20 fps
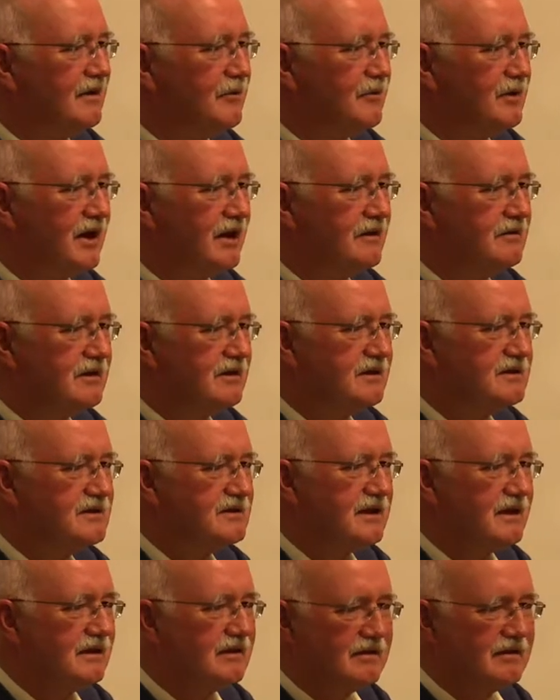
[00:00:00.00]
without this
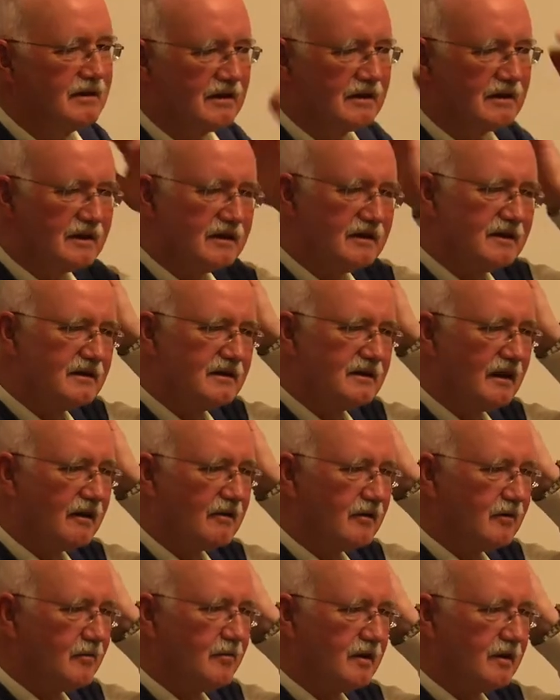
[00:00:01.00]
sounding
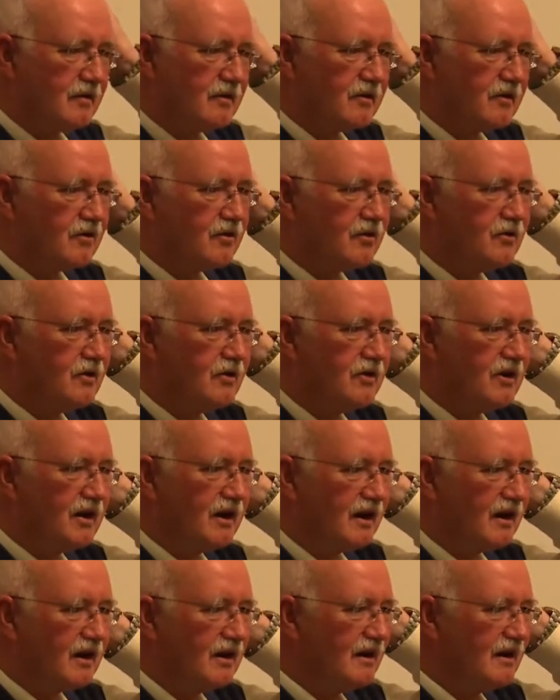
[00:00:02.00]
terrible or
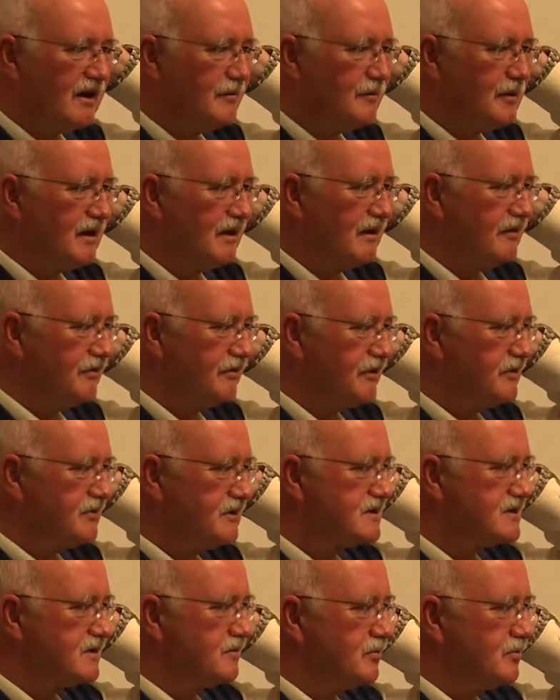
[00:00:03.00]
corny, I mean, if there
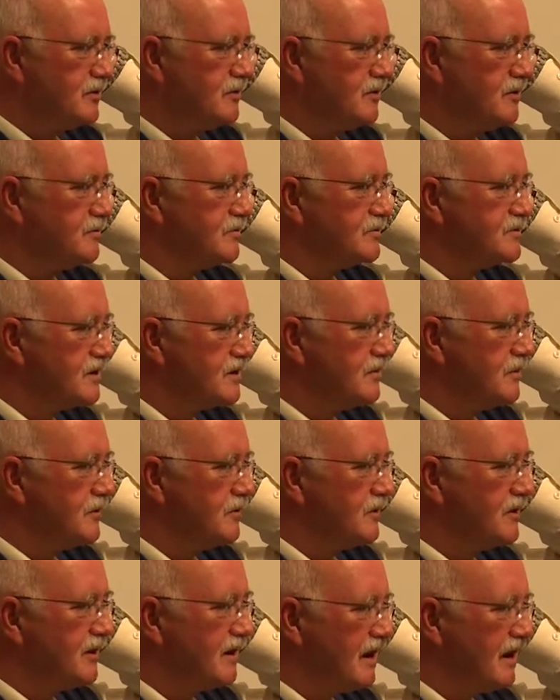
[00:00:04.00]
is a poem
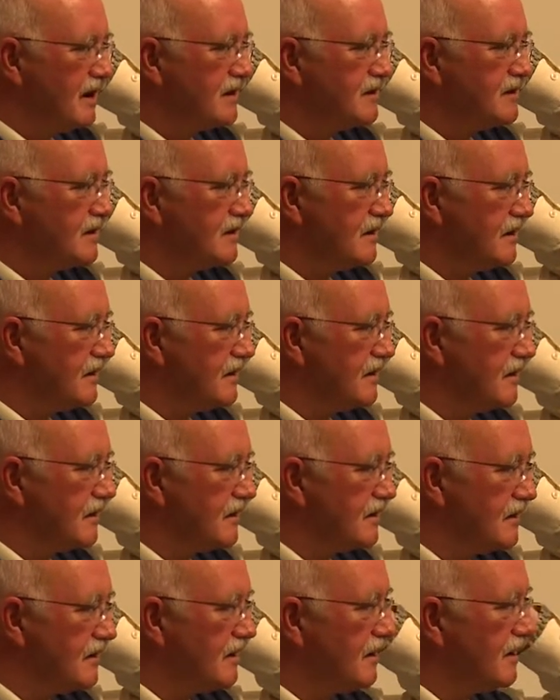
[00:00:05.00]
someone would like to hear,
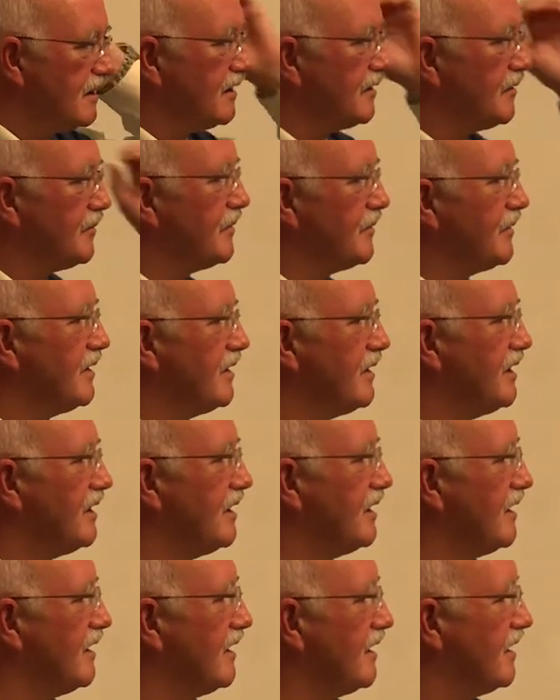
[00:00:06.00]
um,
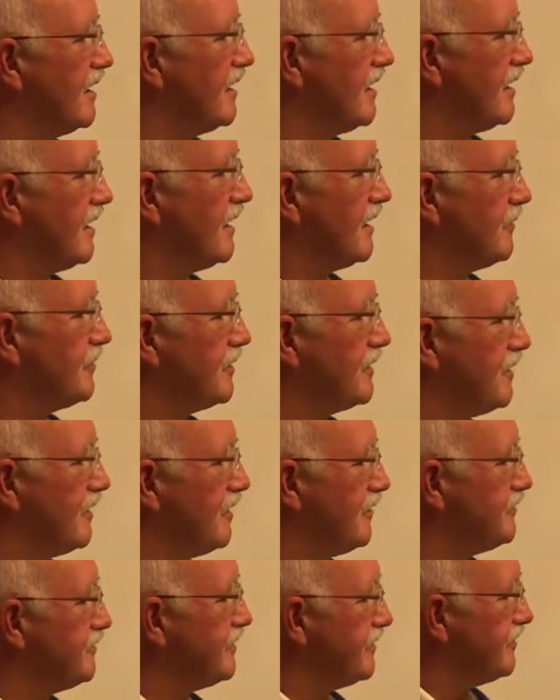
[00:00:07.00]
I would
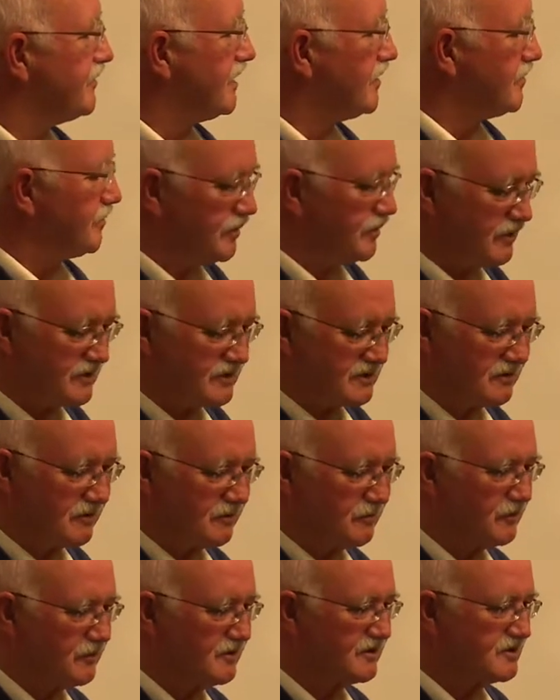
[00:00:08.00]
love if that
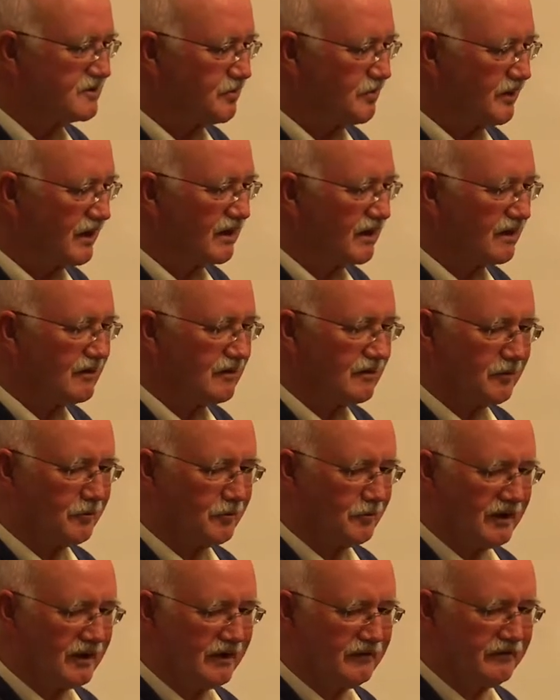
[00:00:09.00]
person would speak or
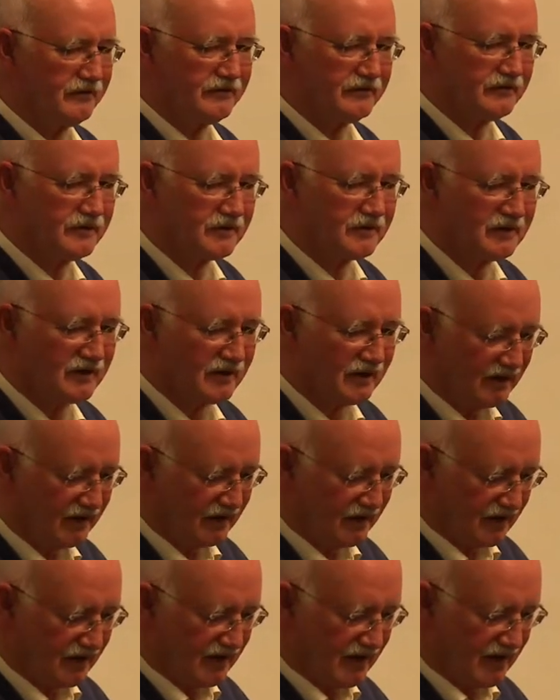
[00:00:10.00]
wave or
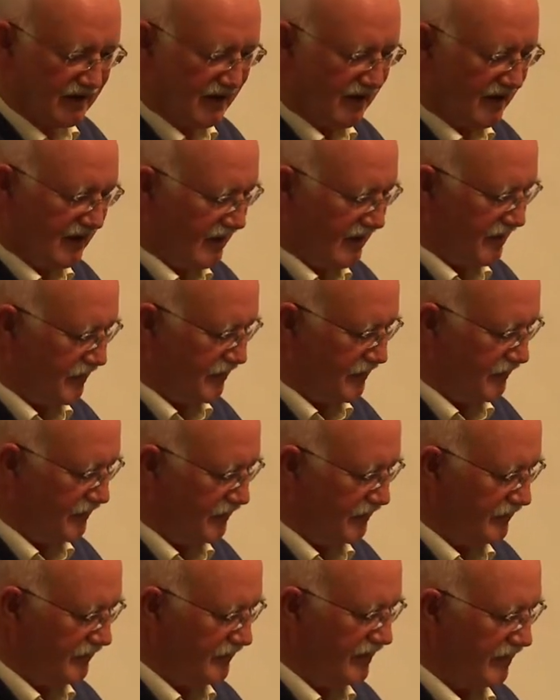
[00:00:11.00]
um,
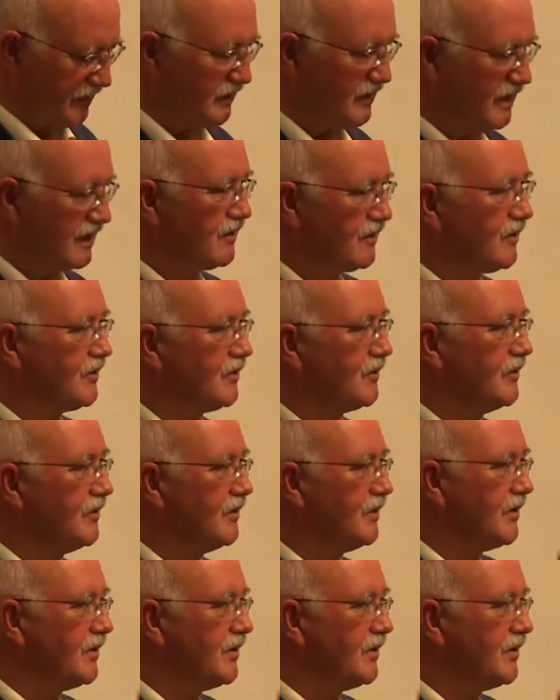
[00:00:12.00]
let me know.